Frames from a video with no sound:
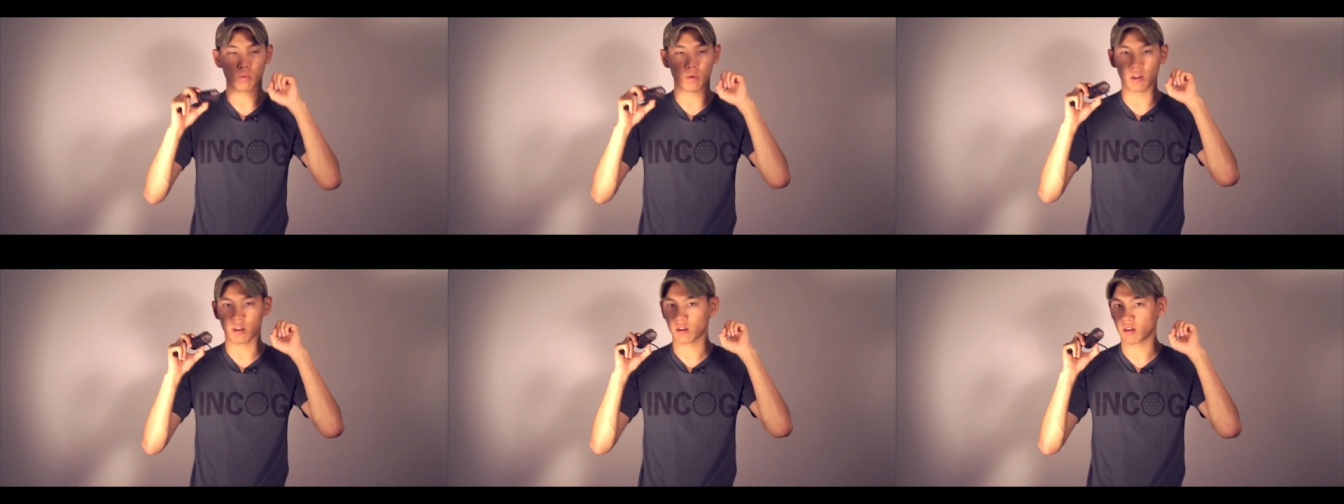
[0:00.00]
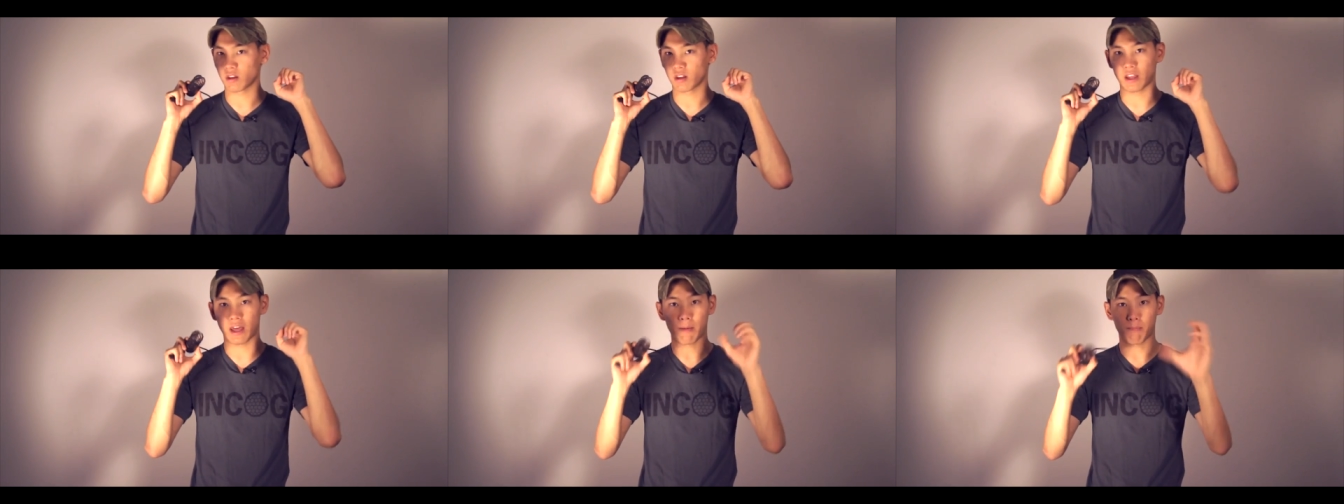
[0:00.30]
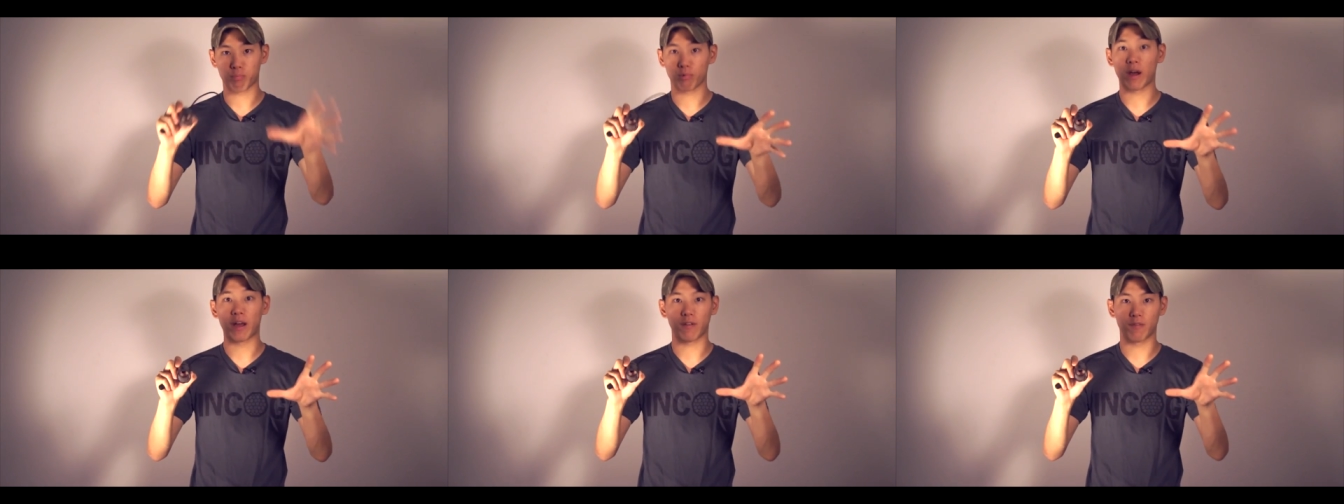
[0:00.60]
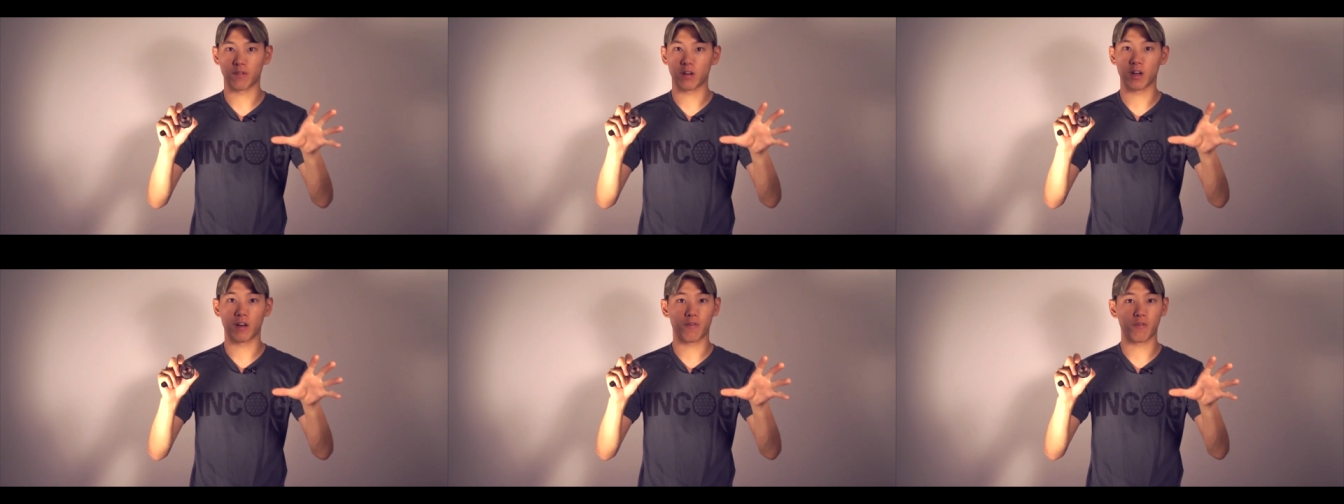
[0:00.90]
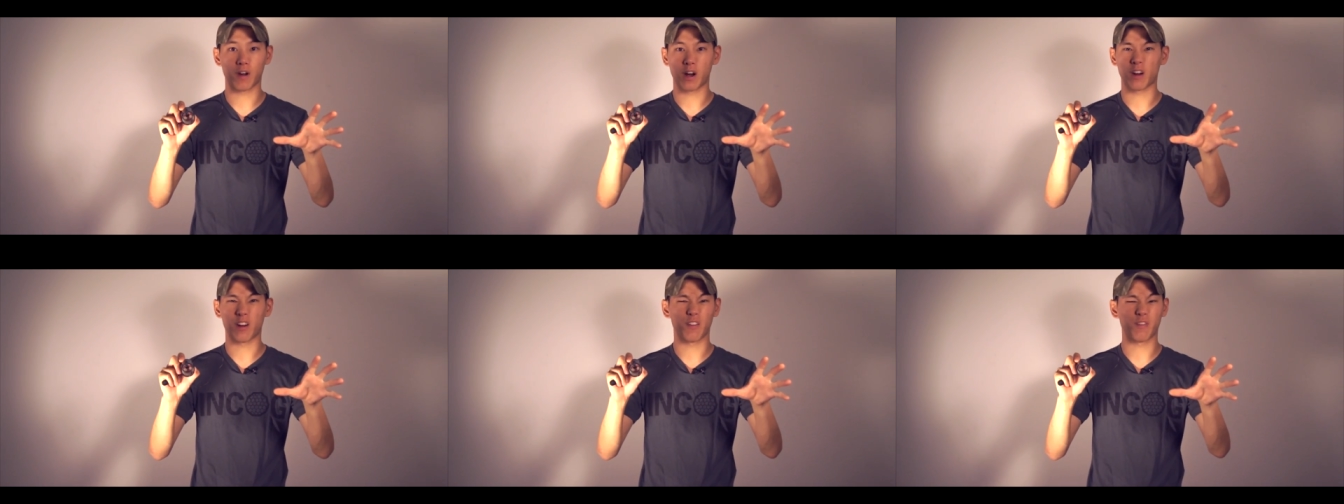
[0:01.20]
with that bright uh,
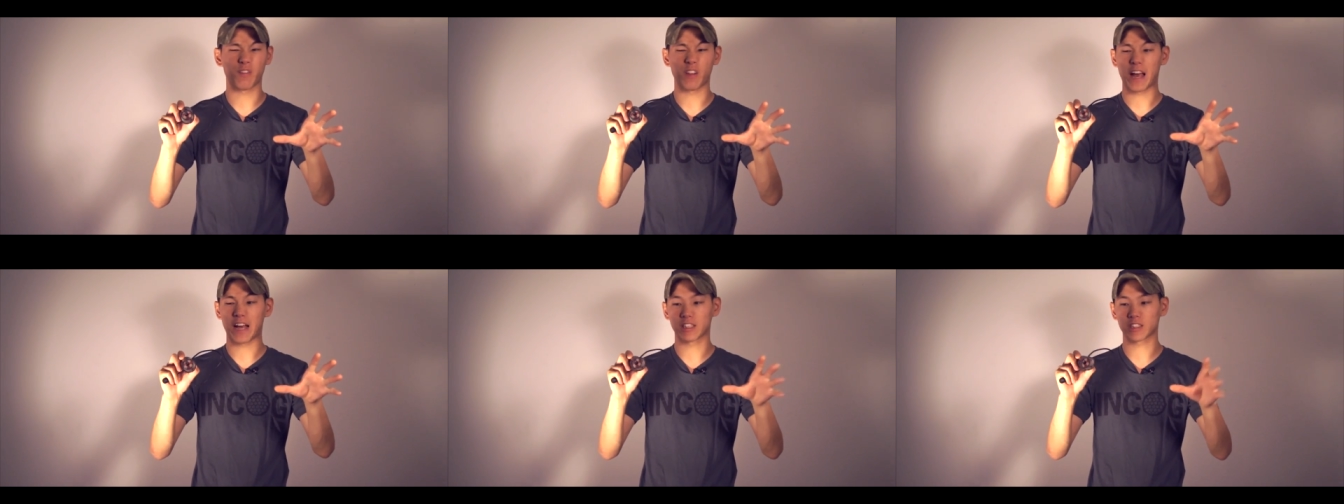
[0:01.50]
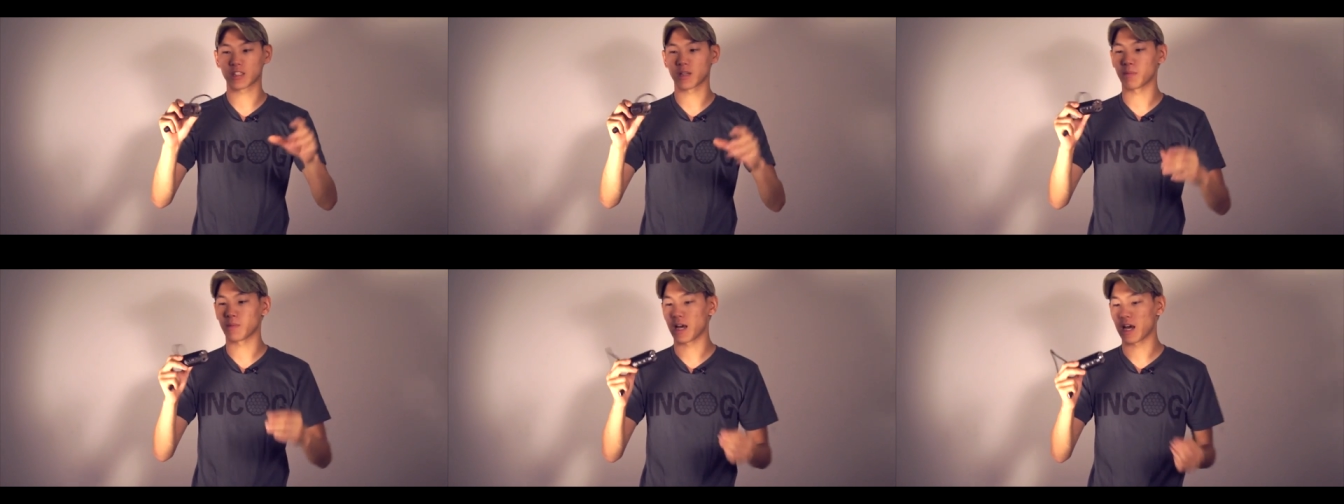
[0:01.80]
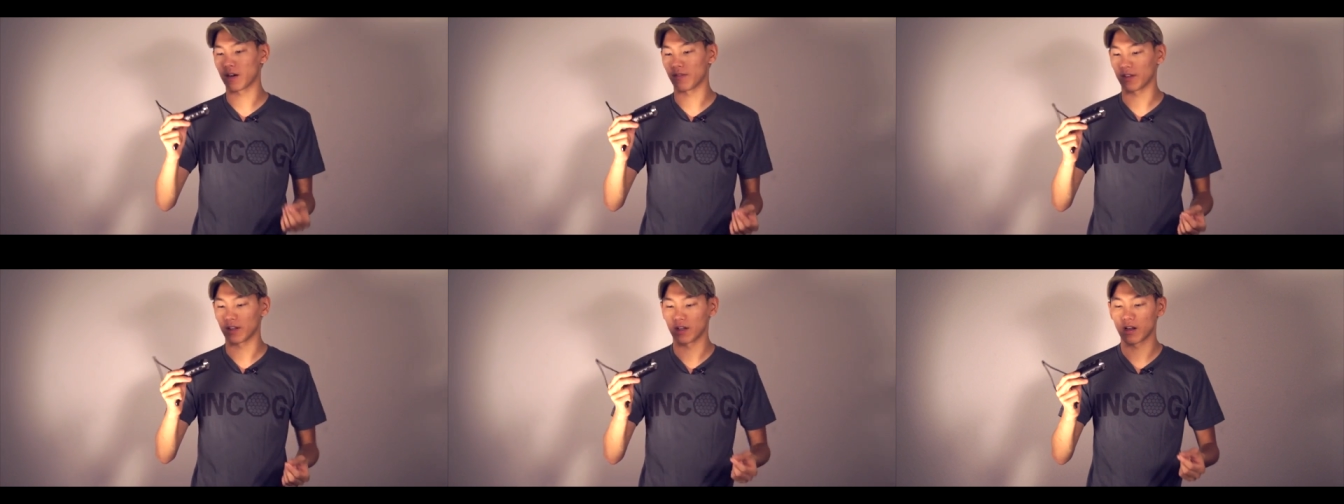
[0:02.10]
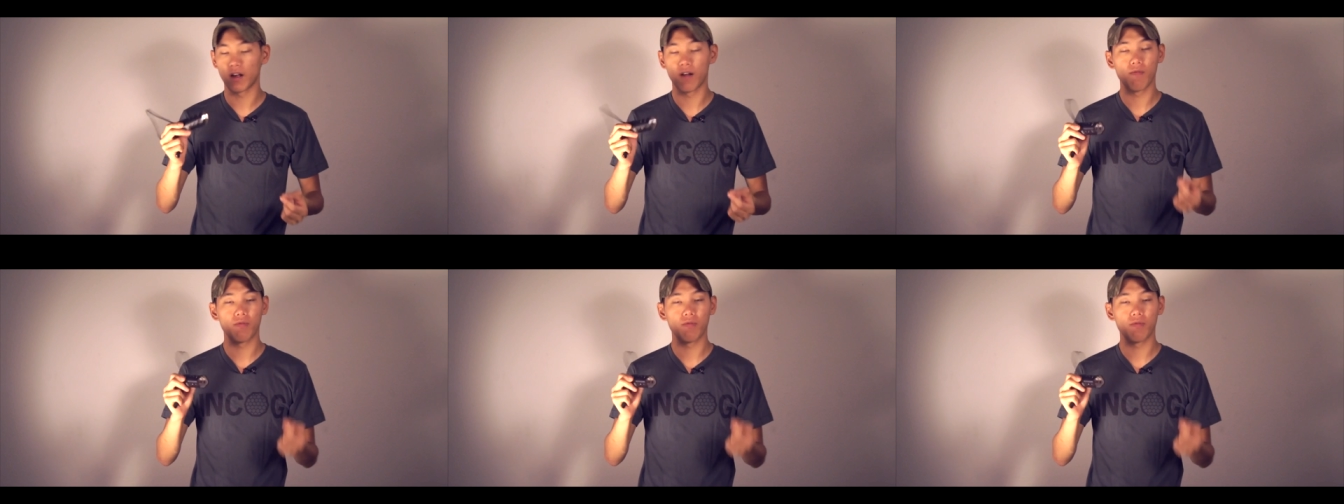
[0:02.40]
fiery flash coming out of it.